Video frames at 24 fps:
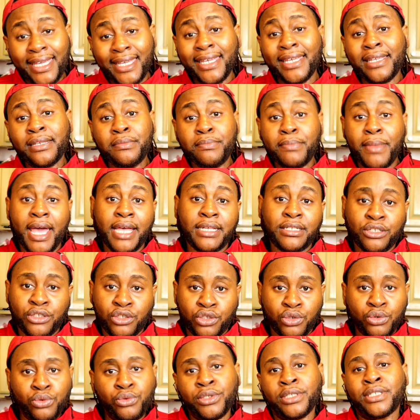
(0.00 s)
in
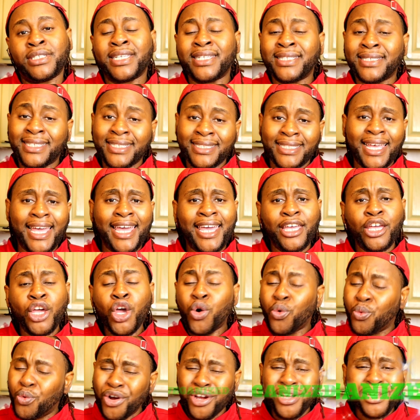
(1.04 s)
Massachusetts, and today
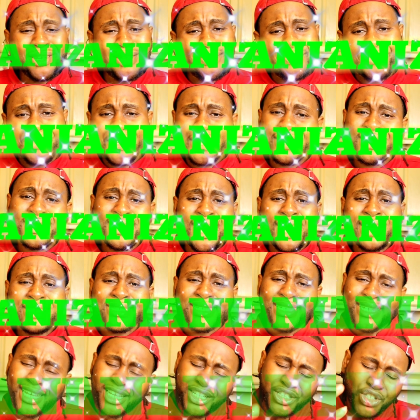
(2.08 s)
we're gonna veganize
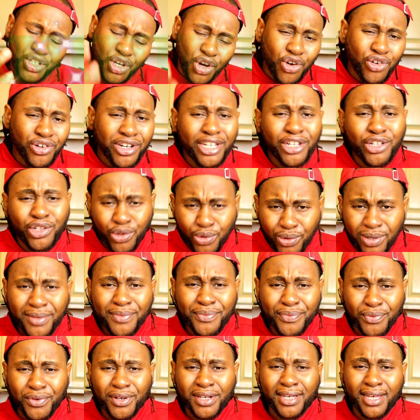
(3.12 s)
it and turn it
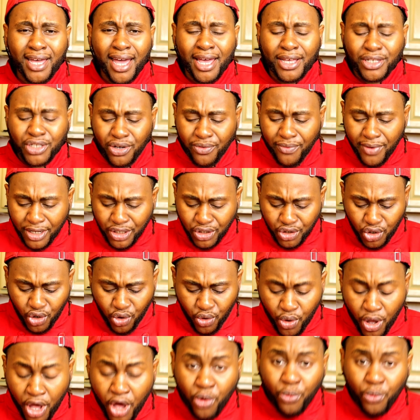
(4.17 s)
gluten-free, guys. Alright, so